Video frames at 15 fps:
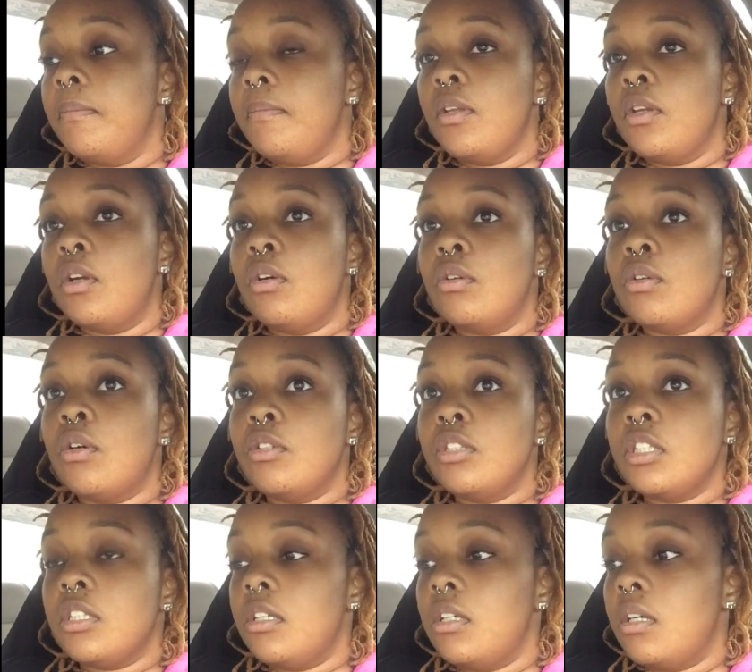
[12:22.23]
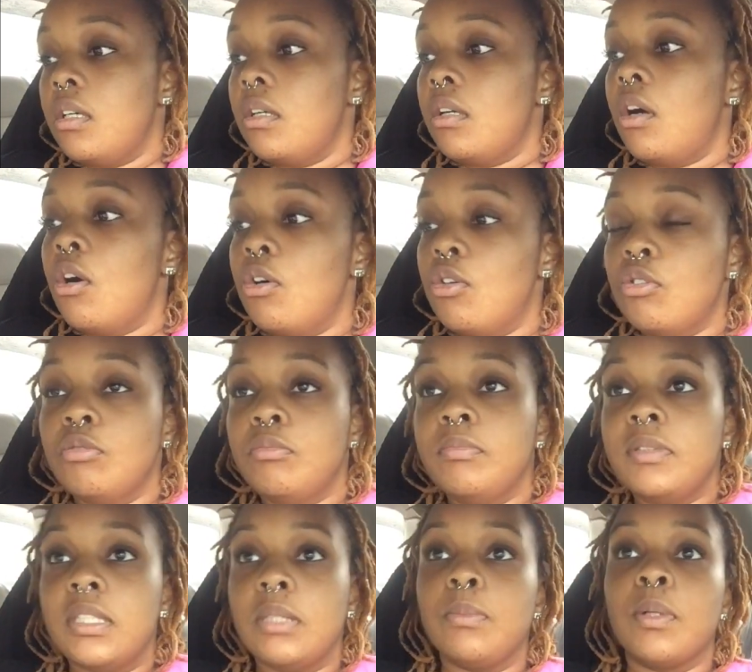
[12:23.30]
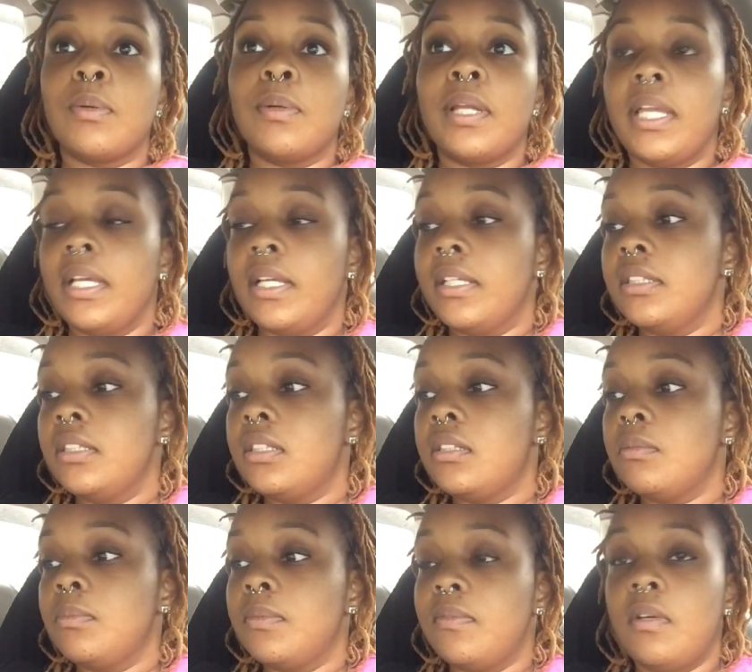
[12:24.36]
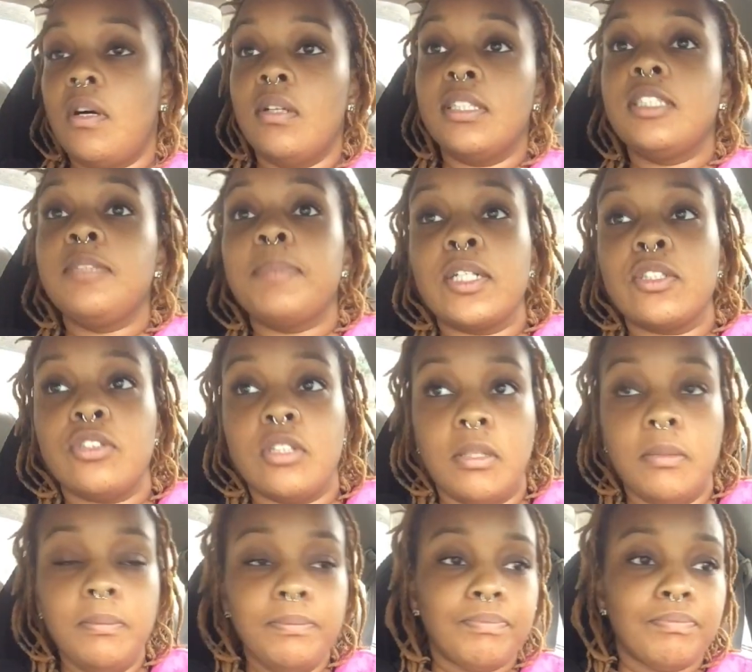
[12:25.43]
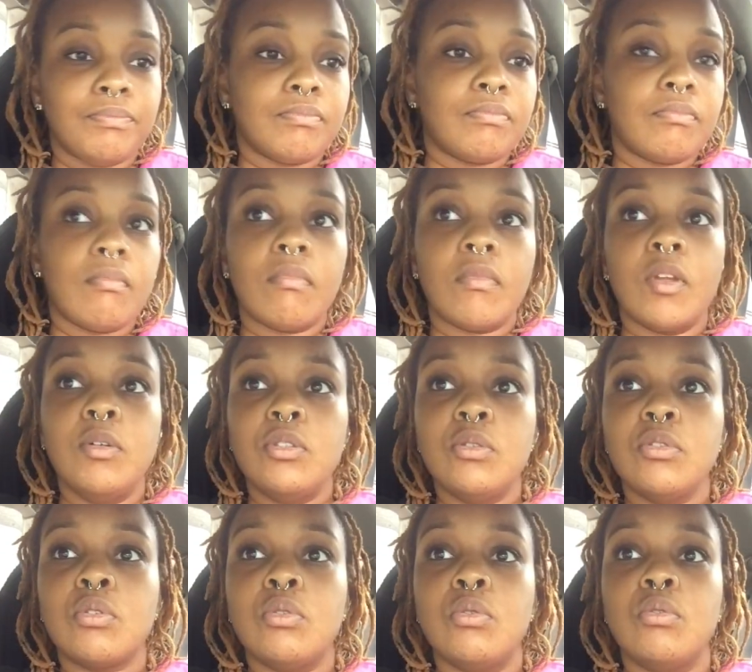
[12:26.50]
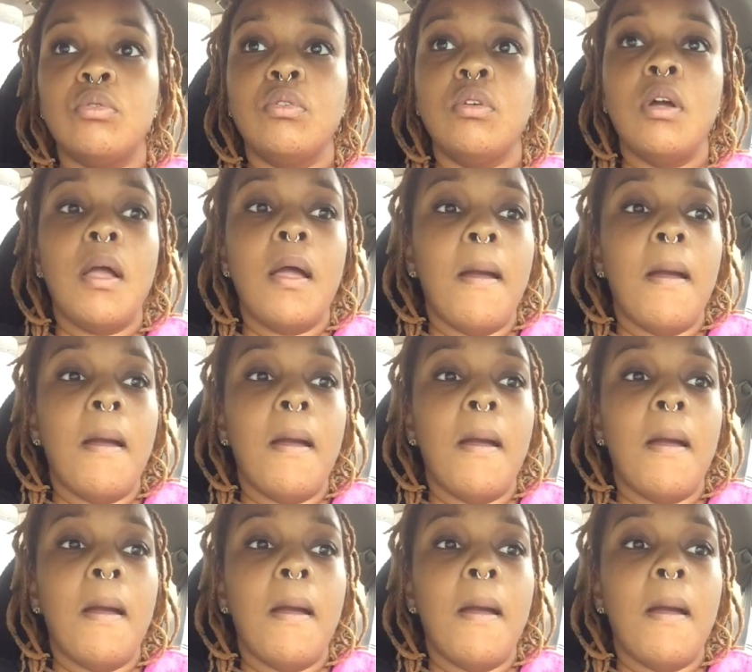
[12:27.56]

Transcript: You know, going to homes and work with kids on the spectrum, which was cool.